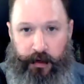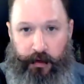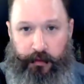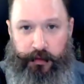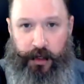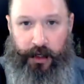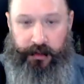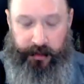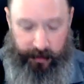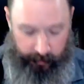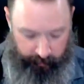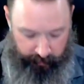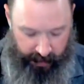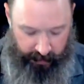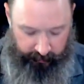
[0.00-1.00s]
talk to
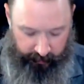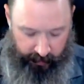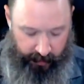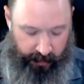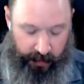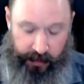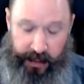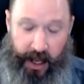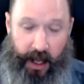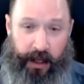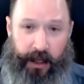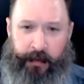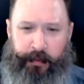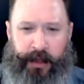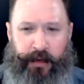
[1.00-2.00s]
them. But yeah,
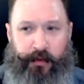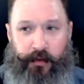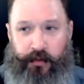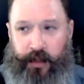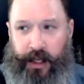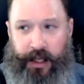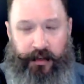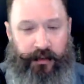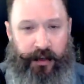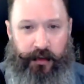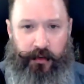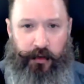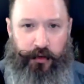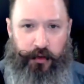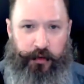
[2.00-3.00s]
and Pinterest isn't a
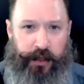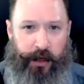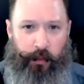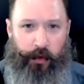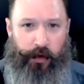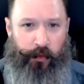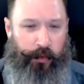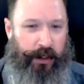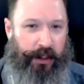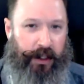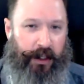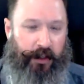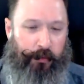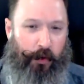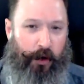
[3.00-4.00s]
social network really.
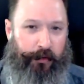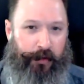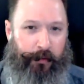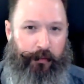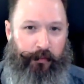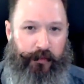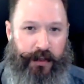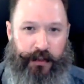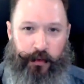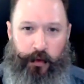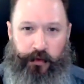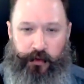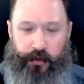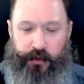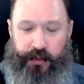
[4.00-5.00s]
It's more of a
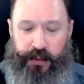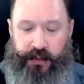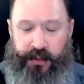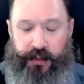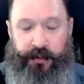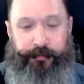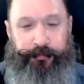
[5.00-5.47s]
visual search engine.